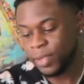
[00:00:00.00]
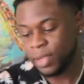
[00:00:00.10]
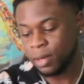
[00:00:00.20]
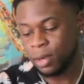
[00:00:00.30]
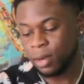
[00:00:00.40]

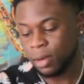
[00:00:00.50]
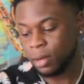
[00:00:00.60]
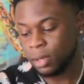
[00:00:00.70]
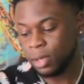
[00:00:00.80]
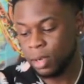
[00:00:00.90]
And
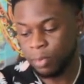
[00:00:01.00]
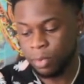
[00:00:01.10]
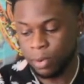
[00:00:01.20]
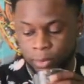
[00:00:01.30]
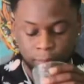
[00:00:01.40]
yeah,
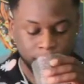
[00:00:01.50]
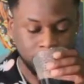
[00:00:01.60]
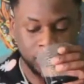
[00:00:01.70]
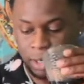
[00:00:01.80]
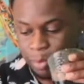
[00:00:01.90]
bro,
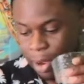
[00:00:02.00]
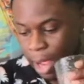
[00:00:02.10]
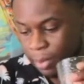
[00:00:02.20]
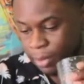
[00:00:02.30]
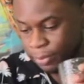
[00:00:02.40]
let's get it
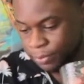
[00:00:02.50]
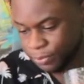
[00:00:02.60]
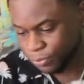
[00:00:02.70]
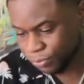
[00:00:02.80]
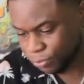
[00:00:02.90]
popping.
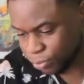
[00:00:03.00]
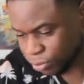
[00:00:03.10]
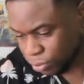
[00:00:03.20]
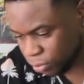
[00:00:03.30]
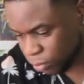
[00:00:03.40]

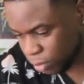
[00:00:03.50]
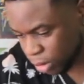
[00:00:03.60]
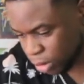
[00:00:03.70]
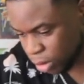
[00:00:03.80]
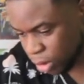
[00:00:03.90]

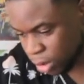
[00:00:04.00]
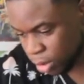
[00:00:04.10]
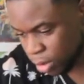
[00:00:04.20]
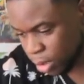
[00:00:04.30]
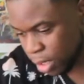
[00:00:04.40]
Let's get it.
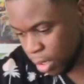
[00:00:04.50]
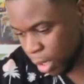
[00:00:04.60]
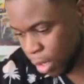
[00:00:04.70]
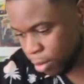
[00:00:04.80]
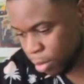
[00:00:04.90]
Hit that
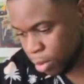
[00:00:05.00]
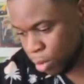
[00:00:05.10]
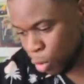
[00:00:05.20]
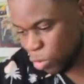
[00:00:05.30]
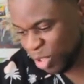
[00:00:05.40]
light, blow it
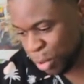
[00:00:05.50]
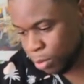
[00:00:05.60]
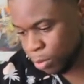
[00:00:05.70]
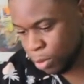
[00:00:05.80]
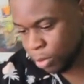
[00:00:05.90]
up. Let's see what bro